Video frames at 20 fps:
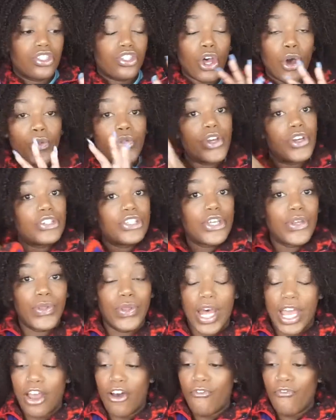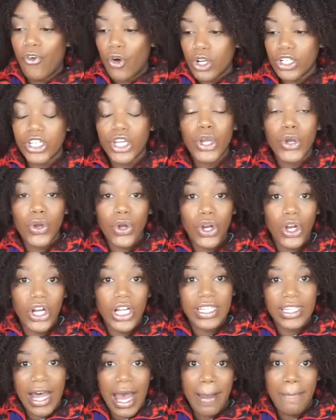So there's a 14-year-old
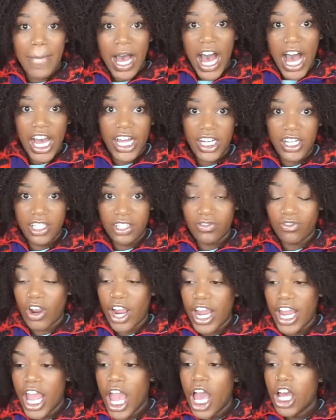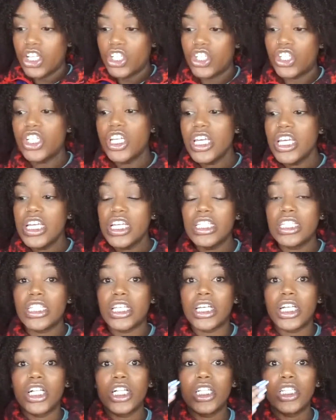girl in line behind us, right? She's
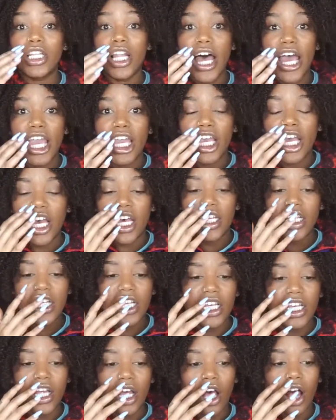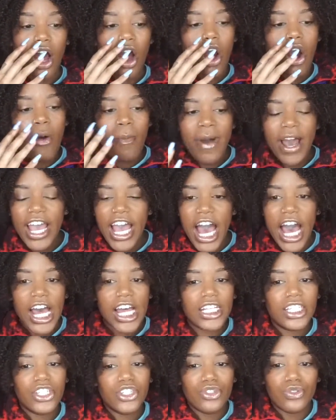like, oh my
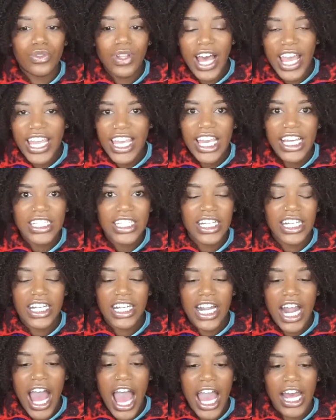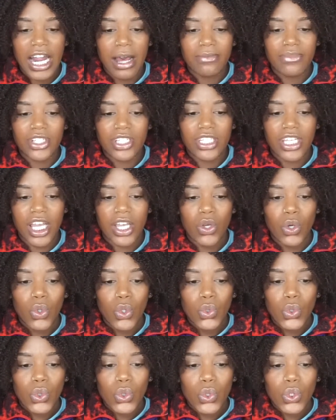God, did you like it? Da, da, da. And I'm just like,
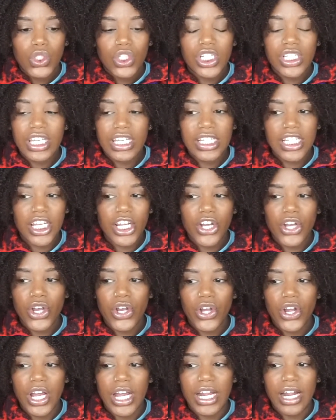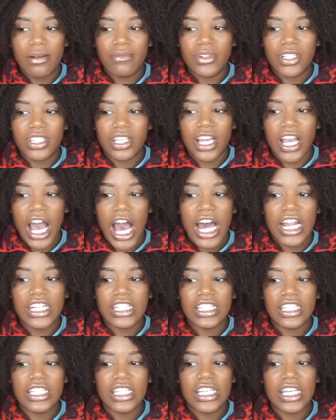she's like, did it hurt? And I'm just like,
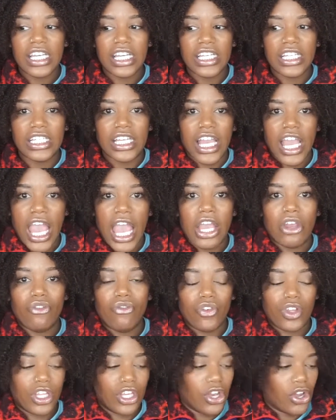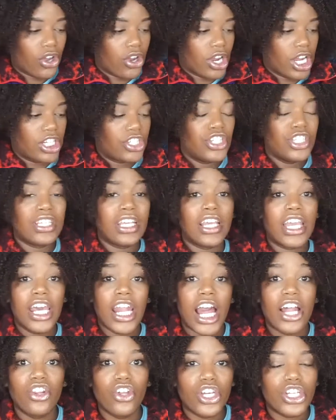honestly, yeah, it really hurt. And she's like,
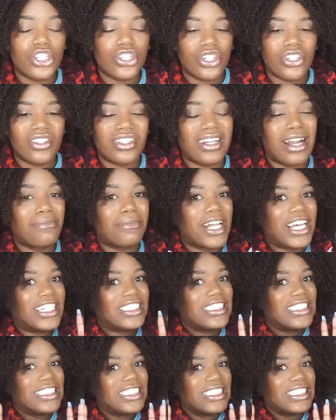can I look at yours? And I'm like,